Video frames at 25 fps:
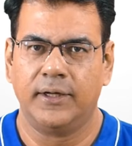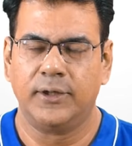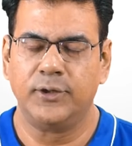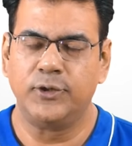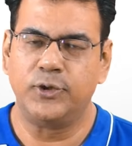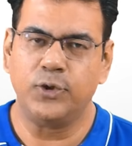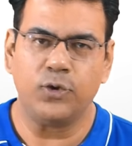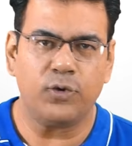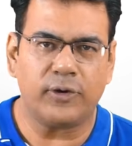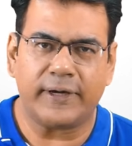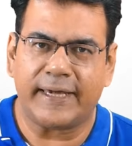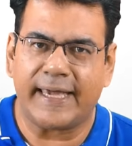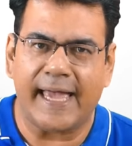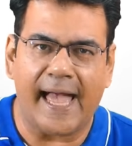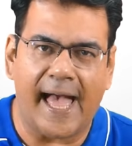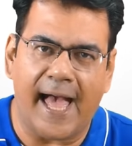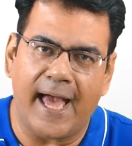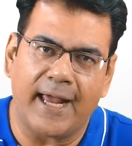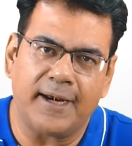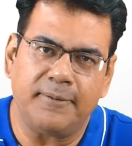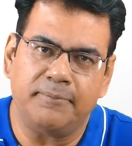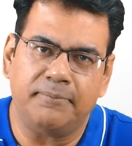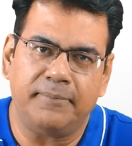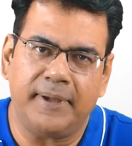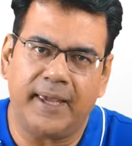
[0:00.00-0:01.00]
You
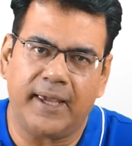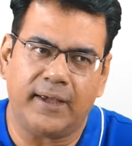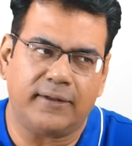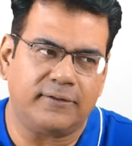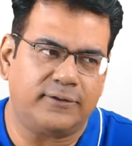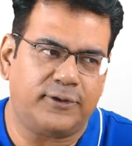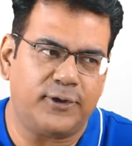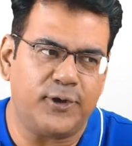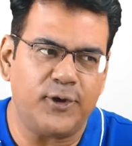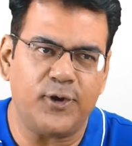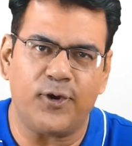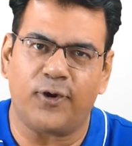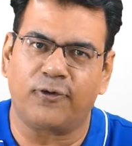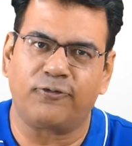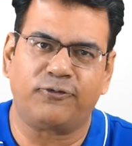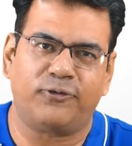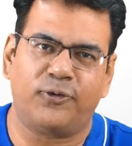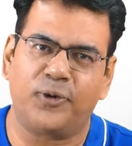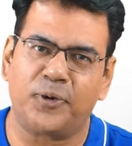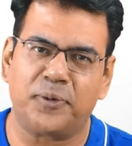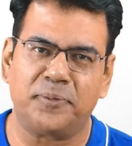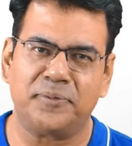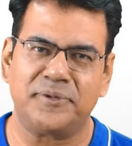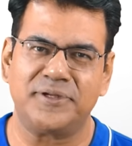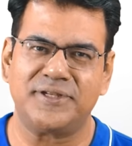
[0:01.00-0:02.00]
can make 3 or
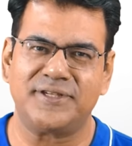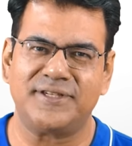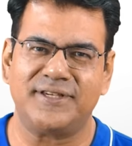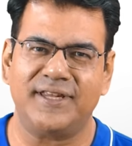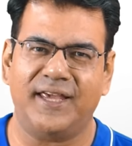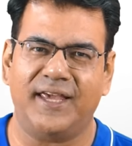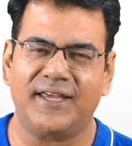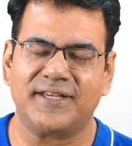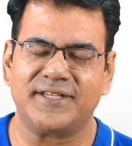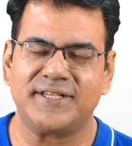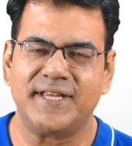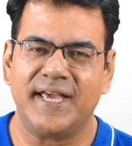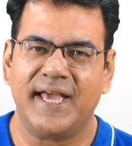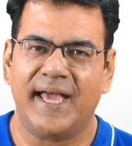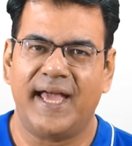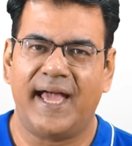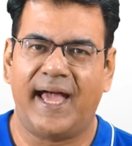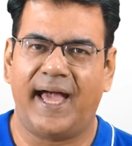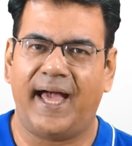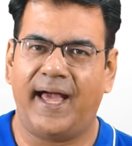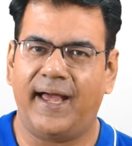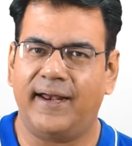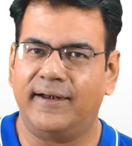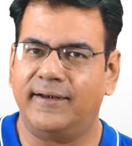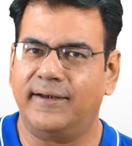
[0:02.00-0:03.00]
4 mistakes
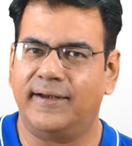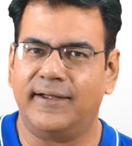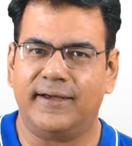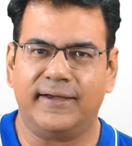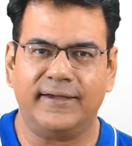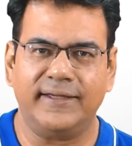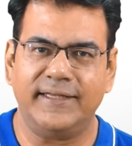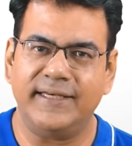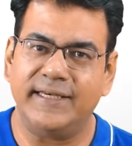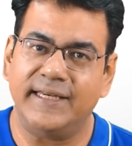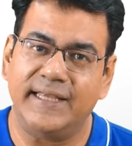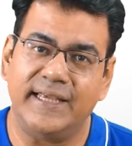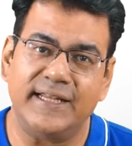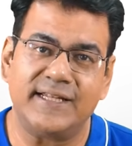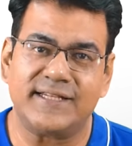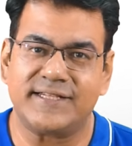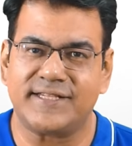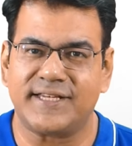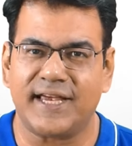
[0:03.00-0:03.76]
and in each